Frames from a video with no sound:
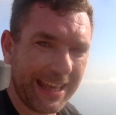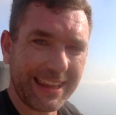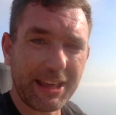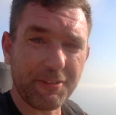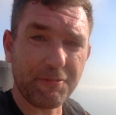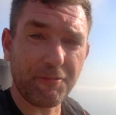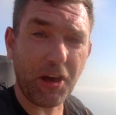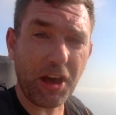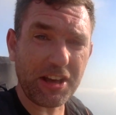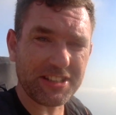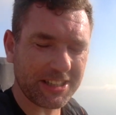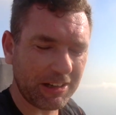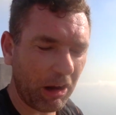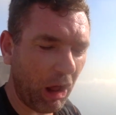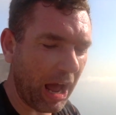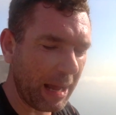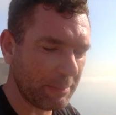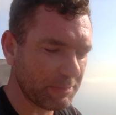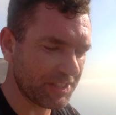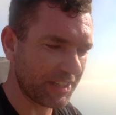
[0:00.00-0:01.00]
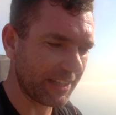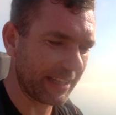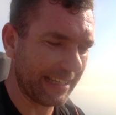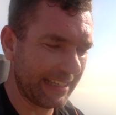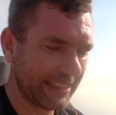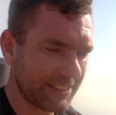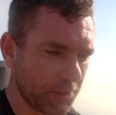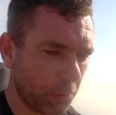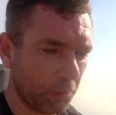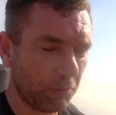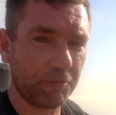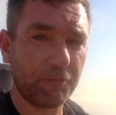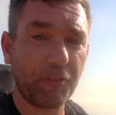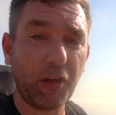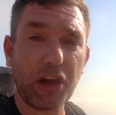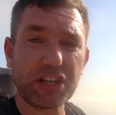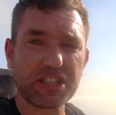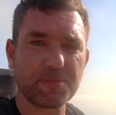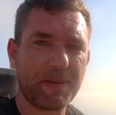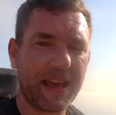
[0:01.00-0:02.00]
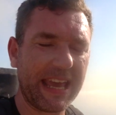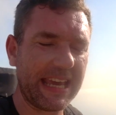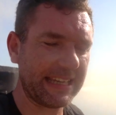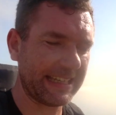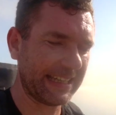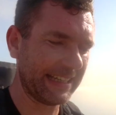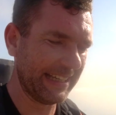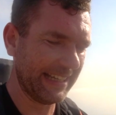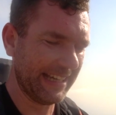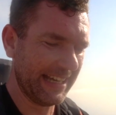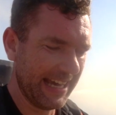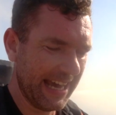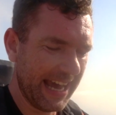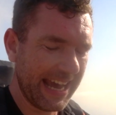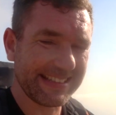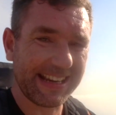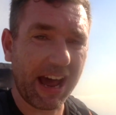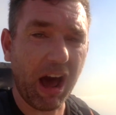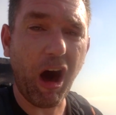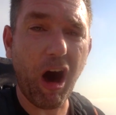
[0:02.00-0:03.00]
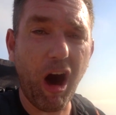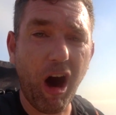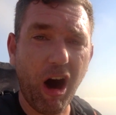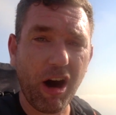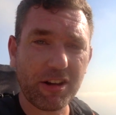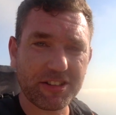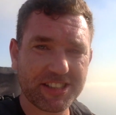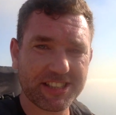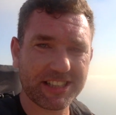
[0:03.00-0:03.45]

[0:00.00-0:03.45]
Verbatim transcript: The first climb to the sort of first peak is a hard